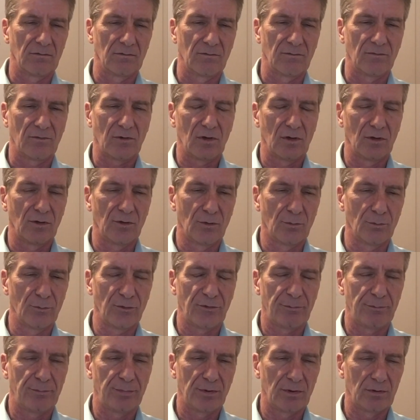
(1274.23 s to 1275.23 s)

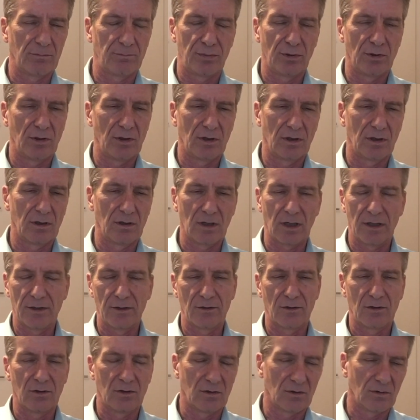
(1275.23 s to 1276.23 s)
volumes
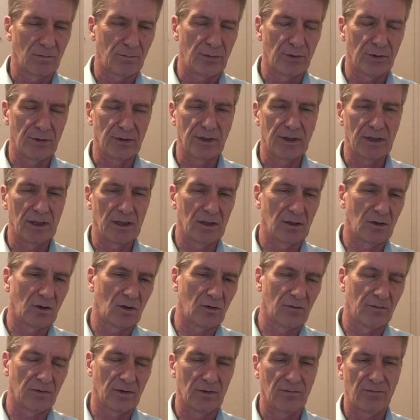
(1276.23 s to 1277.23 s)
per year
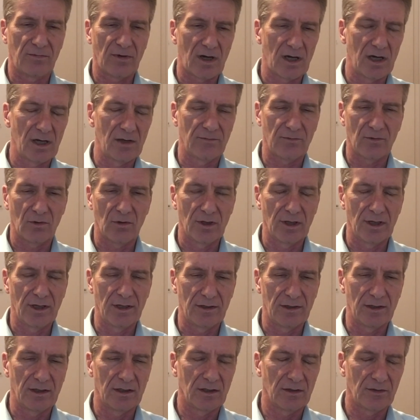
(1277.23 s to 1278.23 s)
over 5 or 8
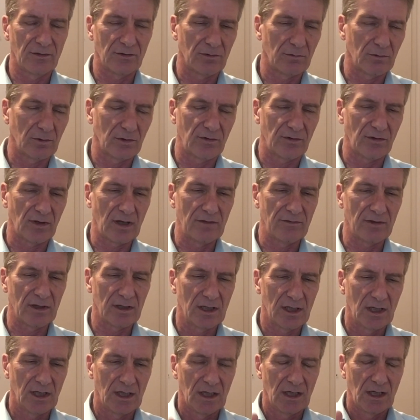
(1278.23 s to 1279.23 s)
years or whatsoever,
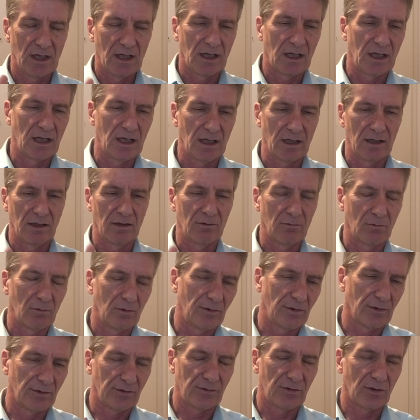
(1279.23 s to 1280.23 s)
and
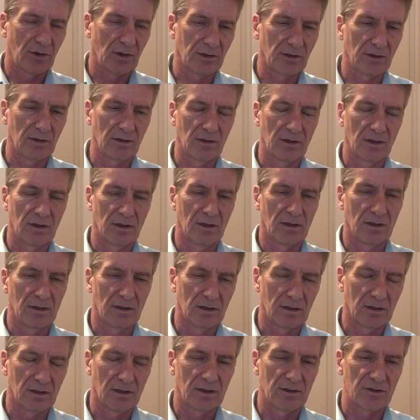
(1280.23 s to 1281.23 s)
with a certain
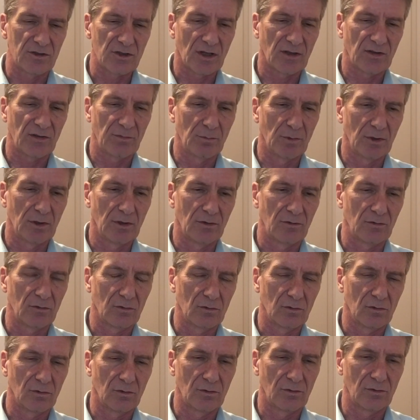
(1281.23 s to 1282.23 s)
adjustment
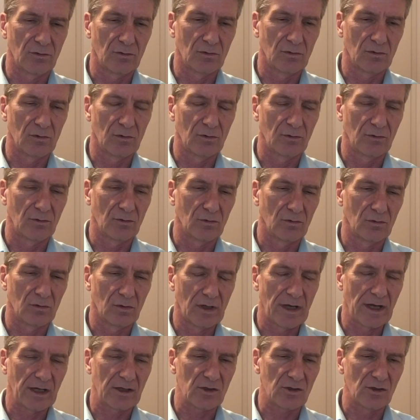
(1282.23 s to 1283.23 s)

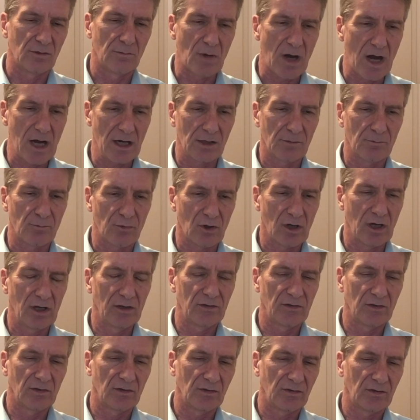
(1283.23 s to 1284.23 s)
to actual market
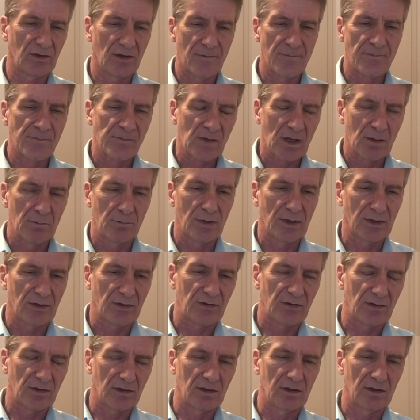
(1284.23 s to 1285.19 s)
prices, but